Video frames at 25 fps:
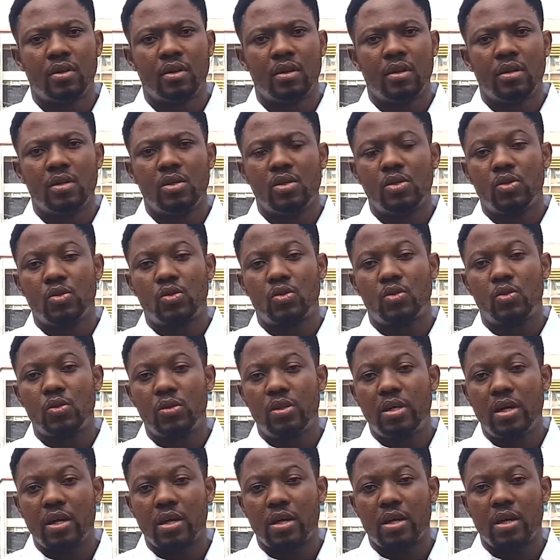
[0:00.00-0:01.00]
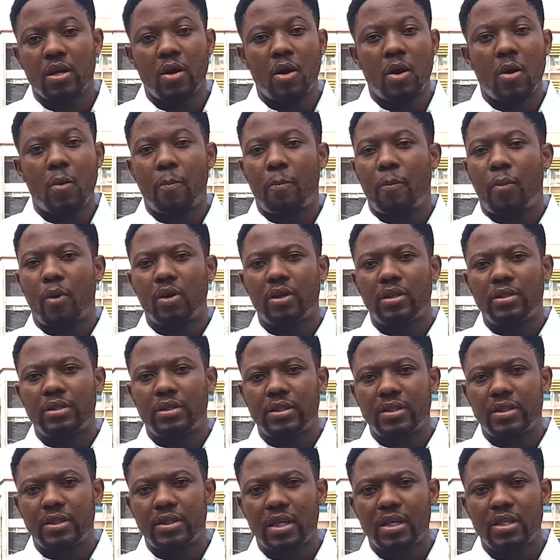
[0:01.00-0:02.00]
Today,
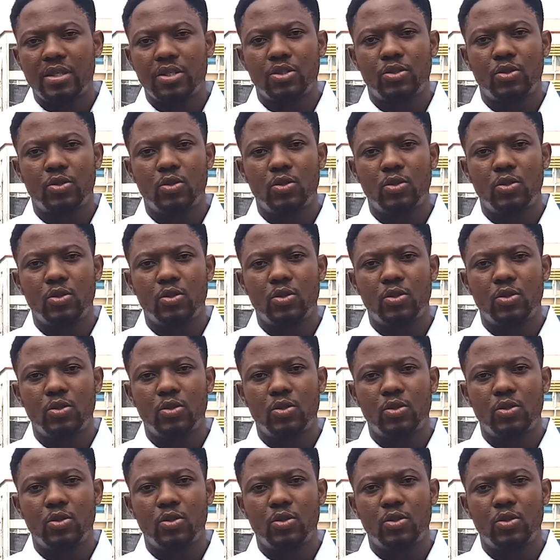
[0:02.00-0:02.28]
politicians don't